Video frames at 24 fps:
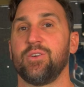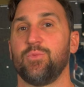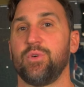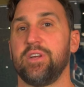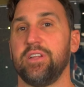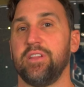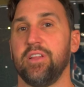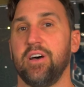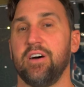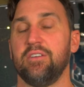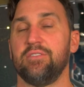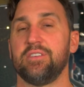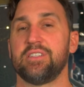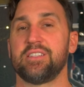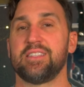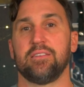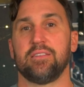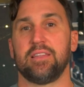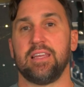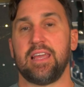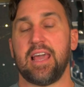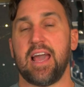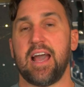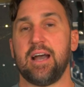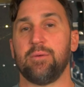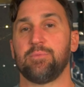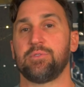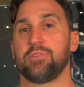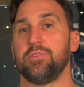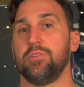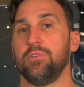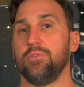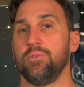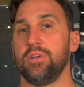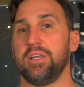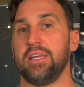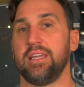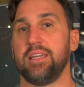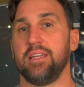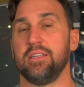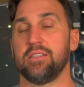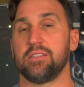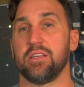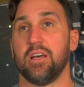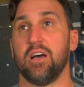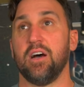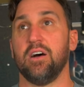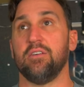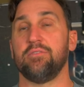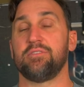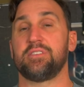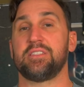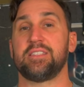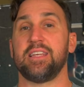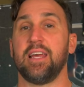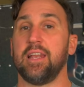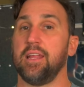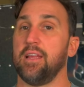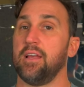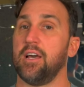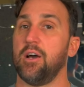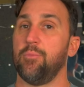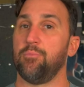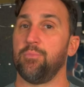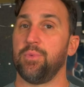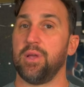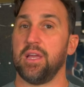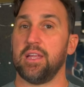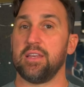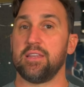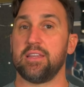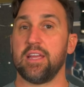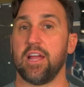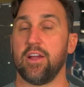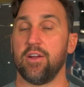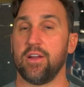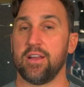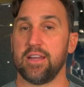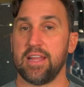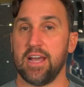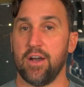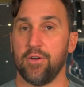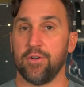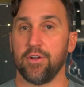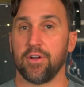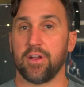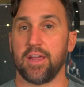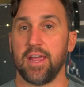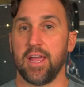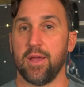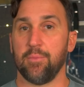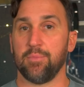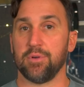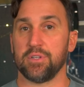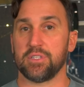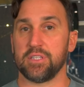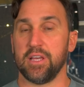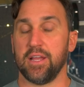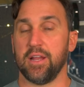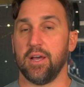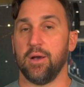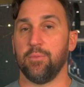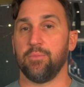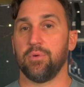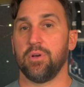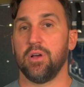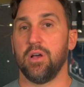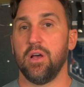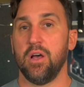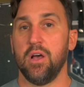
that we love is the absolute ease of setting up and tearing down our camper setup.